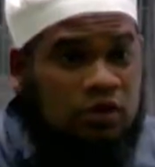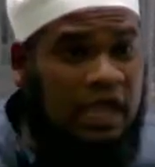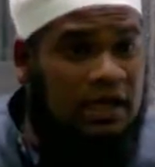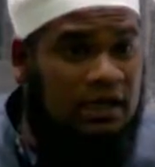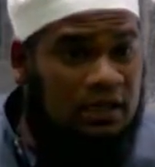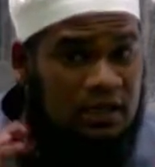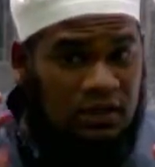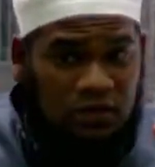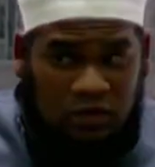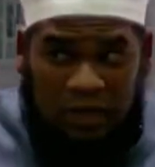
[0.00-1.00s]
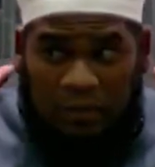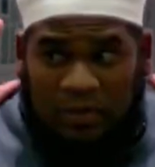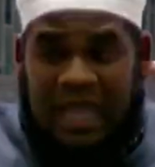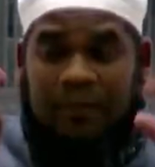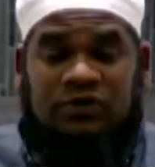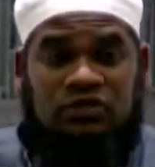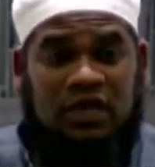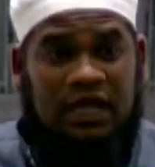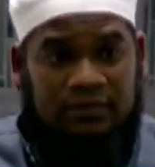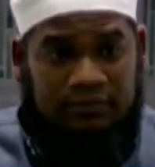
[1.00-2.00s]
So you can pick
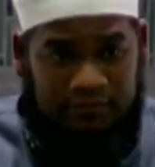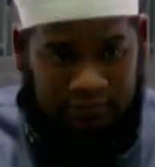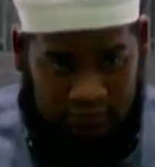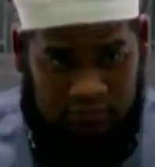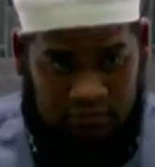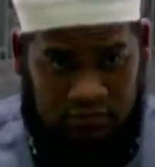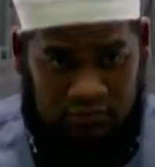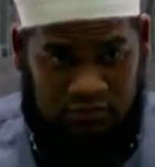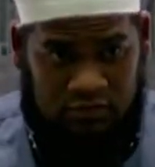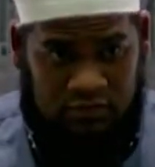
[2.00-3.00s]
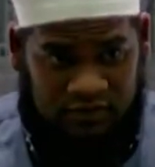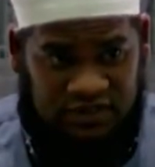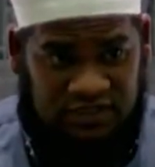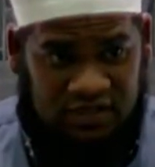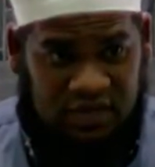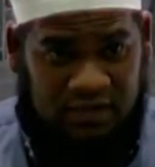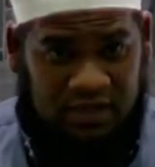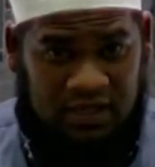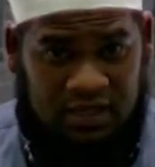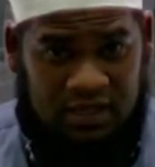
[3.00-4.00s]
up your salah facing the
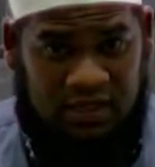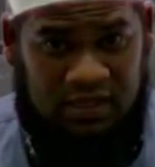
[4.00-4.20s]
Qibla.